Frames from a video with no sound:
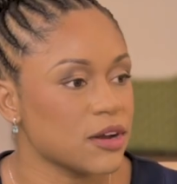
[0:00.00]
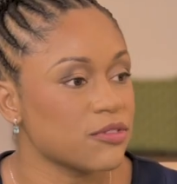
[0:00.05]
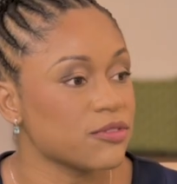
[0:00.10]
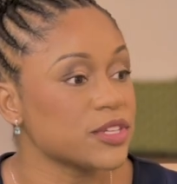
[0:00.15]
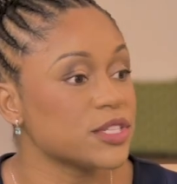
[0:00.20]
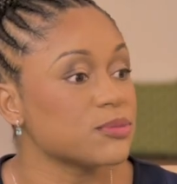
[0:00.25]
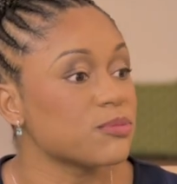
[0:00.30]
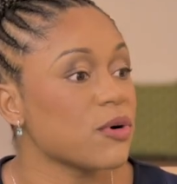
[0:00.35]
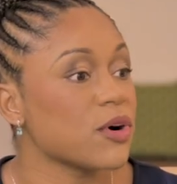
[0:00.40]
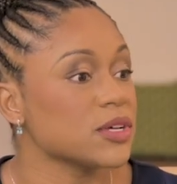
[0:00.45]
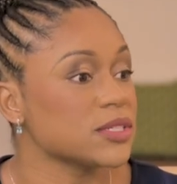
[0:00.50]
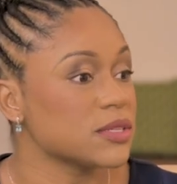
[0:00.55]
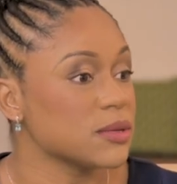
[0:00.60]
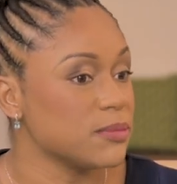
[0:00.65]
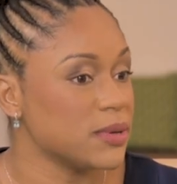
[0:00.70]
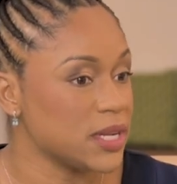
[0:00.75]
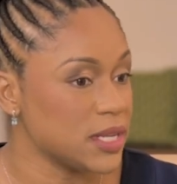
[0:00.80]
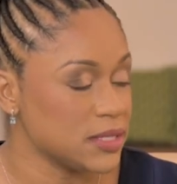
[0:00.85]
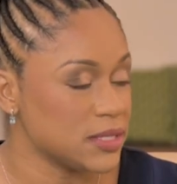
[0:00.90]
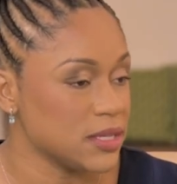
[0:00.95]
a
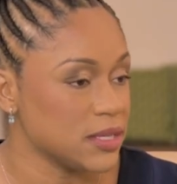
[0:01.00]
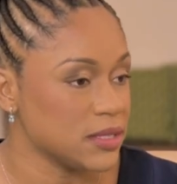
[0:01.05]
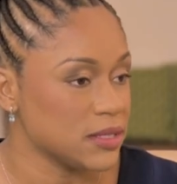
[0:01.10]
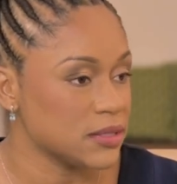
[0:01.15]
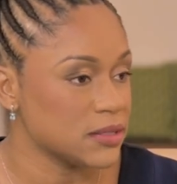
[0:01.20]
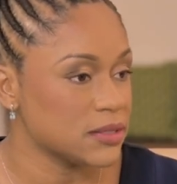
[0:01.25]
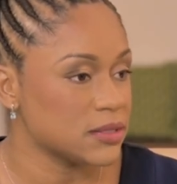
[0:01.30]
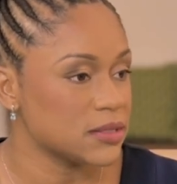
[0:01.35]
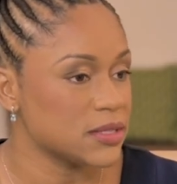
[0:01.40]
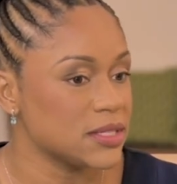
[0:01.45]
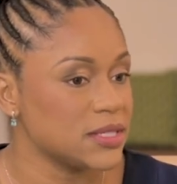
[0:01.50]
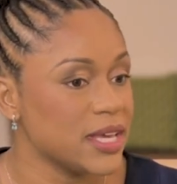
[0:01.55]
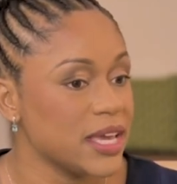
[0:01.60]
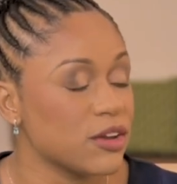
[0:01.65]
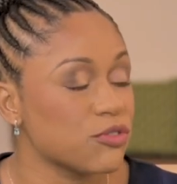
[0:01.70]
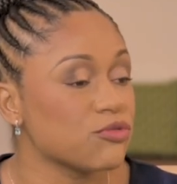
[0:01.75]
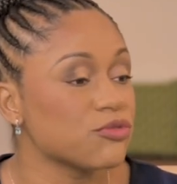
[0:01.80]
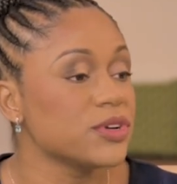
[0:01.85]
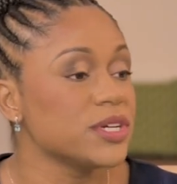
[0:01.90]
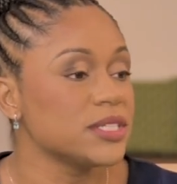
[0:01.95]
responsibility to
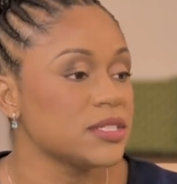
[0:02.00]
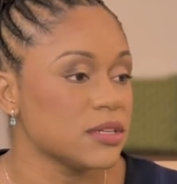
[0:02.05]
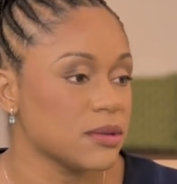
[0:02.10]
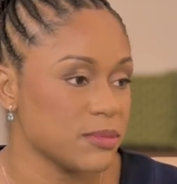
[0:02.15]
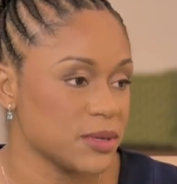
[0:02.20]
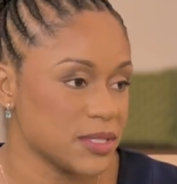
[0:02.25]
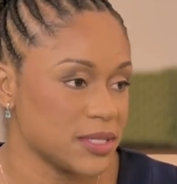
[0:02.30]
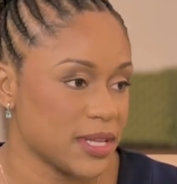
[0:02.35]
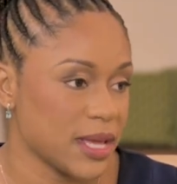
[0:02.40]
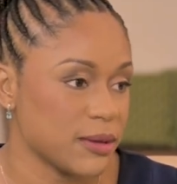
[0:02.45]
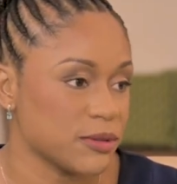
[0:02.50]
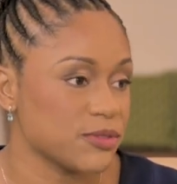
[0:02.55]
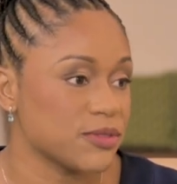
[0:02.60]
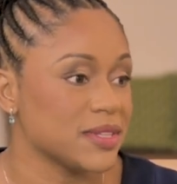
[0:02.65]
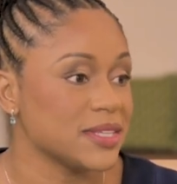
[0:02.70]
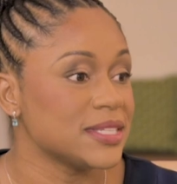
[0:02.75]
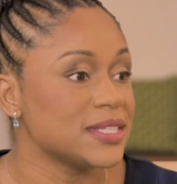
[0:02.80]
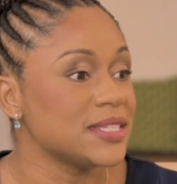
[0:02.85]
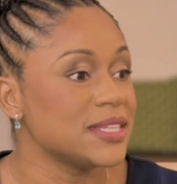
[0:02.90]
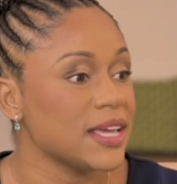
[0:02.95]
take reasonable steps for
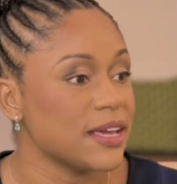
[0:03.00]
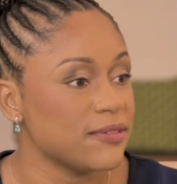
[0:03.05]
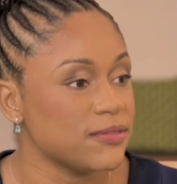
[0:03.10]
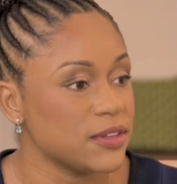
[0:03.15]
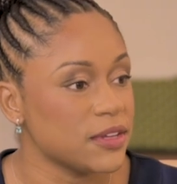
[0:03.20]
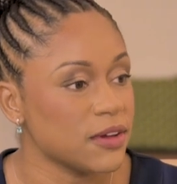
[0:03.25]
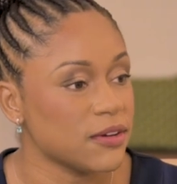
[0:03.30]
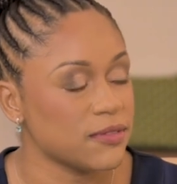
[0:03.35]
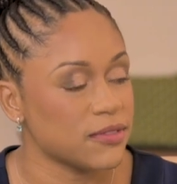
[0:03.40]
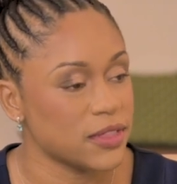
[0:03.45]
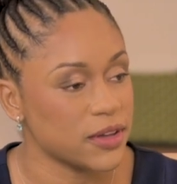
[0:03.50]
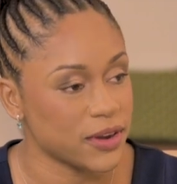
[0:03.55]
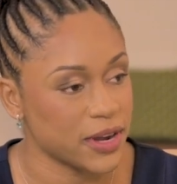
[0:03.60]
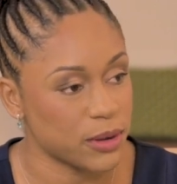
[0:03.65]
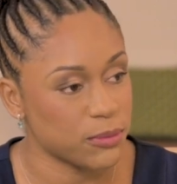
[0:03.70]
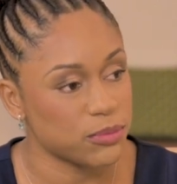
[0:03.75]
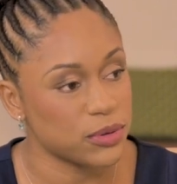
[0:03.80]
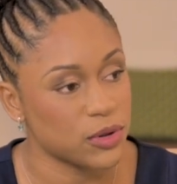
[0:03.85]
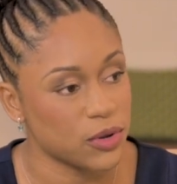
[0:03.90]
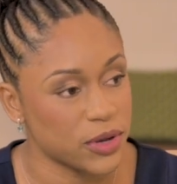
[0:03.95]
the safety of their
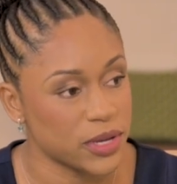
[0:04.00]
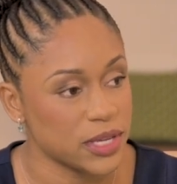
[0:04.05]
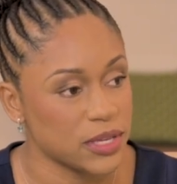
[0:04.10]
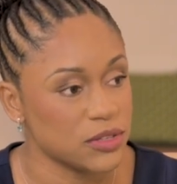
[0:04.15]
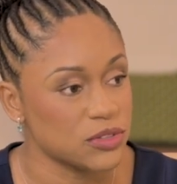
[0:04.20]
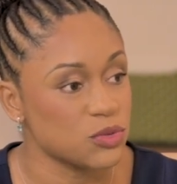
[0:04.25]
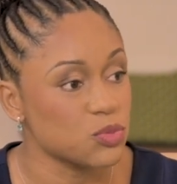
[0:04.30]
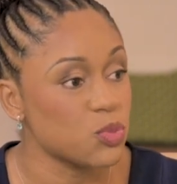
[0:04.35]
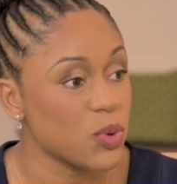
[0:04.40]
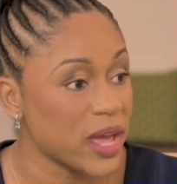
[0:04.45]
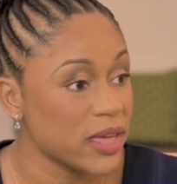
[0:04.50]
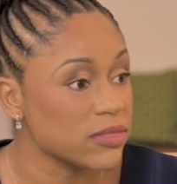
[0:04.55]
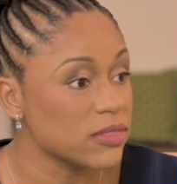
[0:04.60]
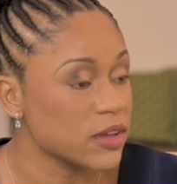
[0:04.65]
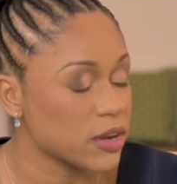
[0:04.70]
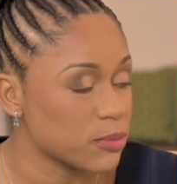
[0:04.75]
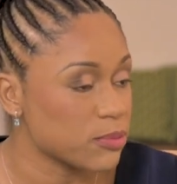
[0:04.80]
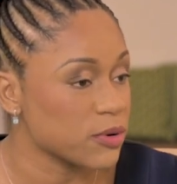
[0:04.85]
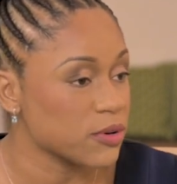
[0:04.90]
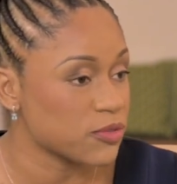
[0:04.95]
employees when
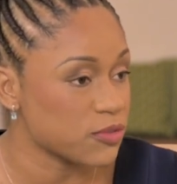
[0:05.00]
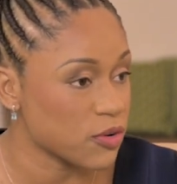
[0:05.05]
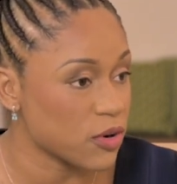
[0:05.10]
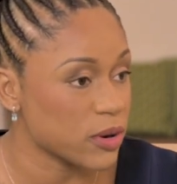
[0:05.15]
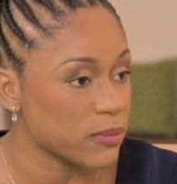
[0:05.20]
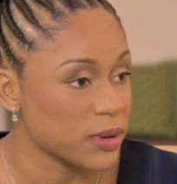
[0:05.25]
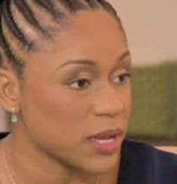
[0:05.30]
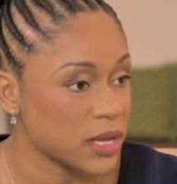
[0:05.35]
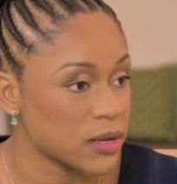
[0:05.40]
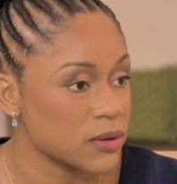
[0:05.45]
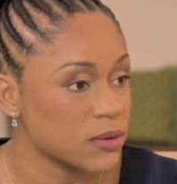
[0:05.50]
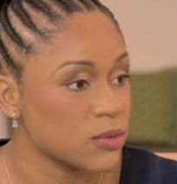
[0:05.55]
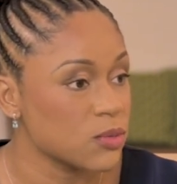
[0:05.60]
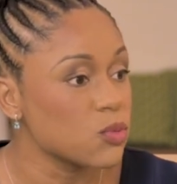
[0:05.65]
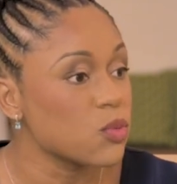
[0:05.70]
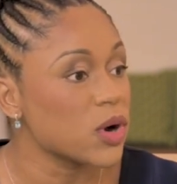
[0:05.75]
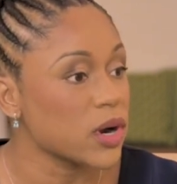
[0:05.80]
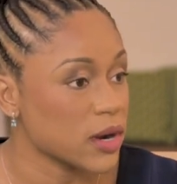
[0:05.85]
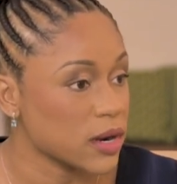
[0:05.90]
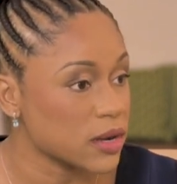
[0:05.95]
they're performing
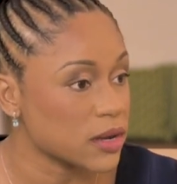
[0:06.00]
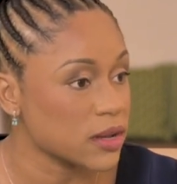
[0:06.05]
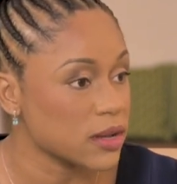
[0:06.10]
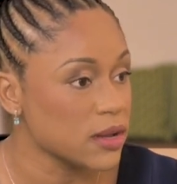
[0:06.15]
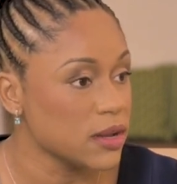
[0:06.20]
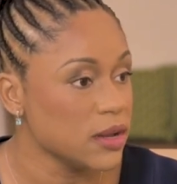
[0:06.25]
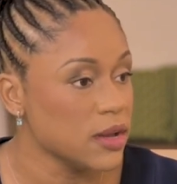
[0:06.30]
work.